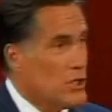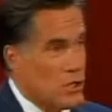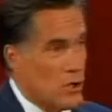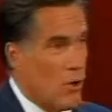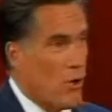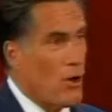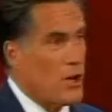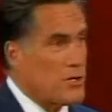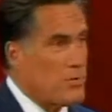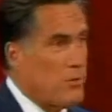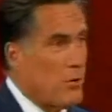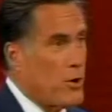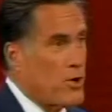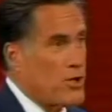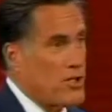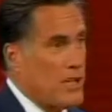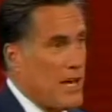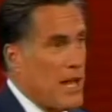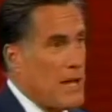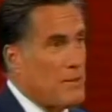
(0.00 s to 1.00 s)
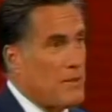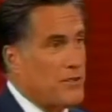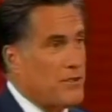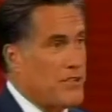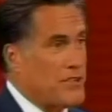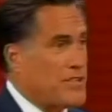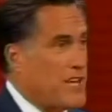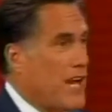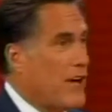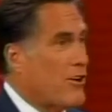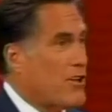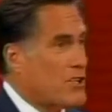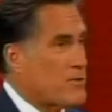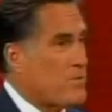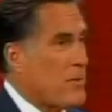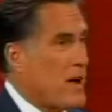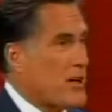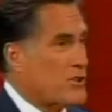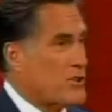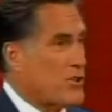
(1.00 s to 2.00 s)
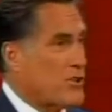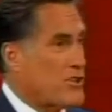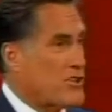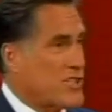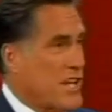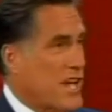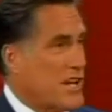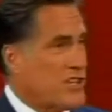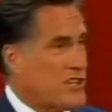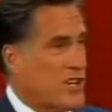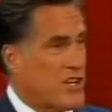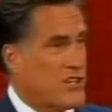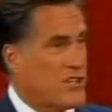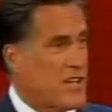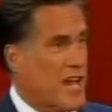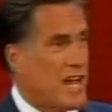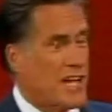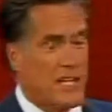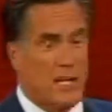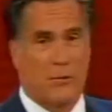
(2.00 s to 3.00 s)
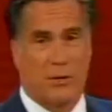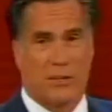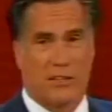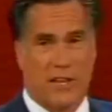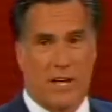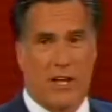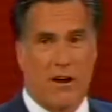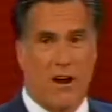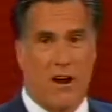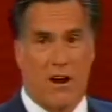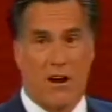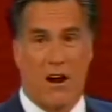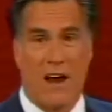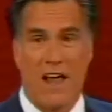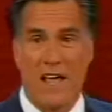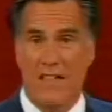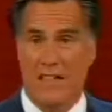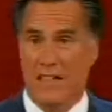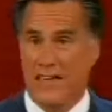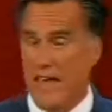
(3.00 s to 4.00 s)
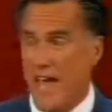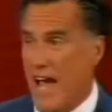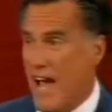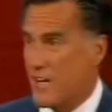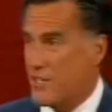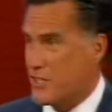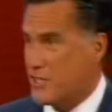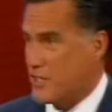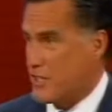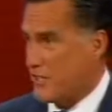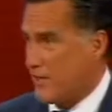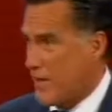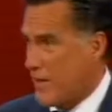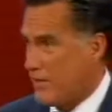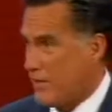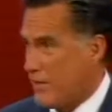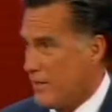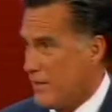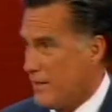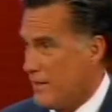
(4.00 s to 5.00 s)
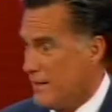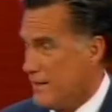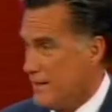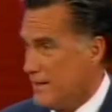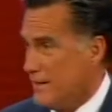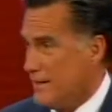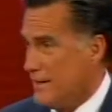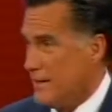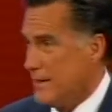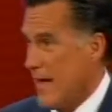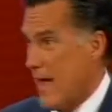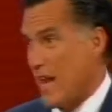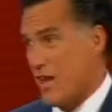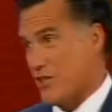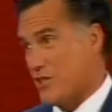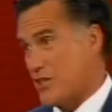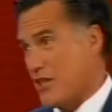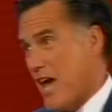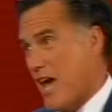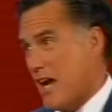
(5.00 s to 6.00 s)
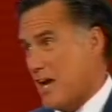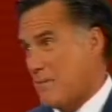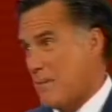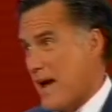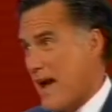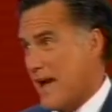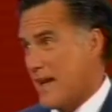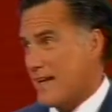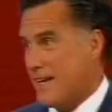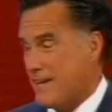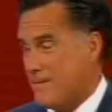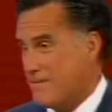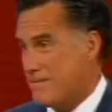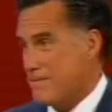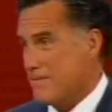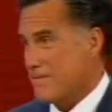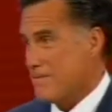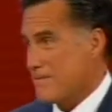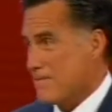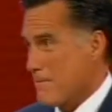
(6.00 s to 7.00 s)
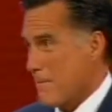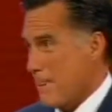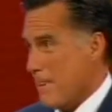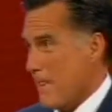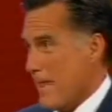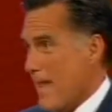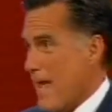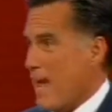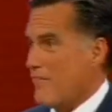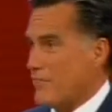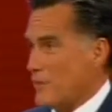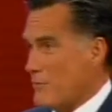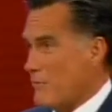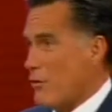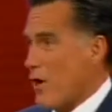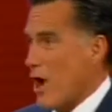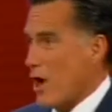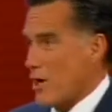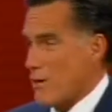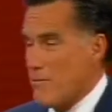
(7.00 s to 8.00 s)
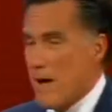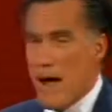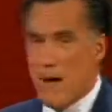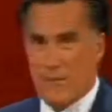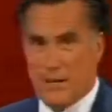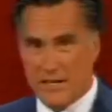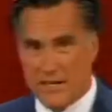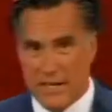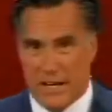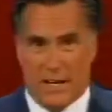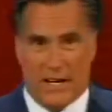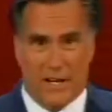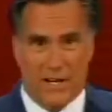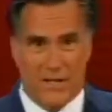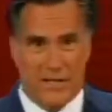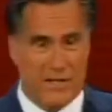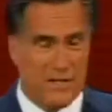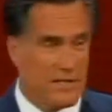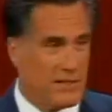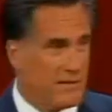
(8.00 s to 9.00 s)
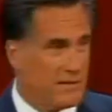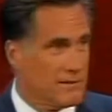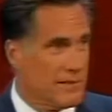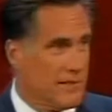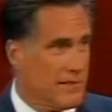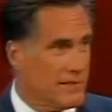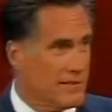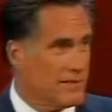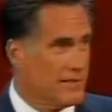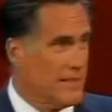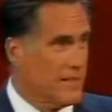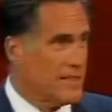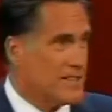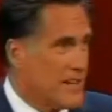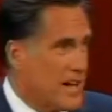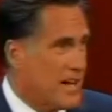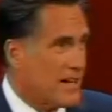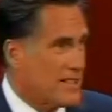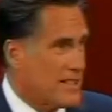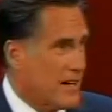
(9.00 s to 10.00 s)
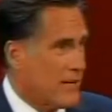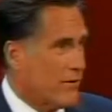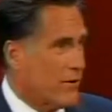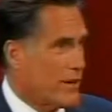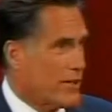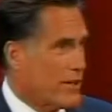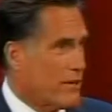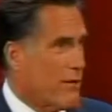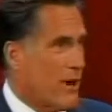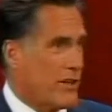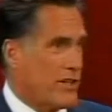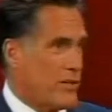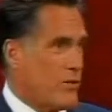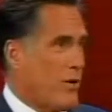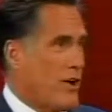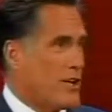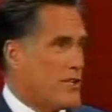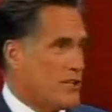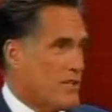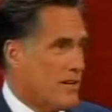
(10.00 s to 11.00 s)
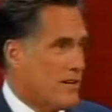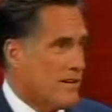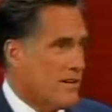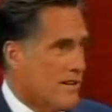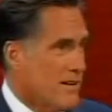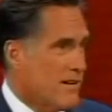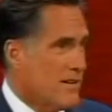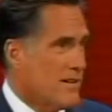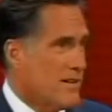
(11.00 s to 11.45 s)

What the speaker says: George Bush labeled the terror-sponsor states exactly what they are: the axis of evil. And at Saddleback, after Barack Obama dodged and ducked every direct question,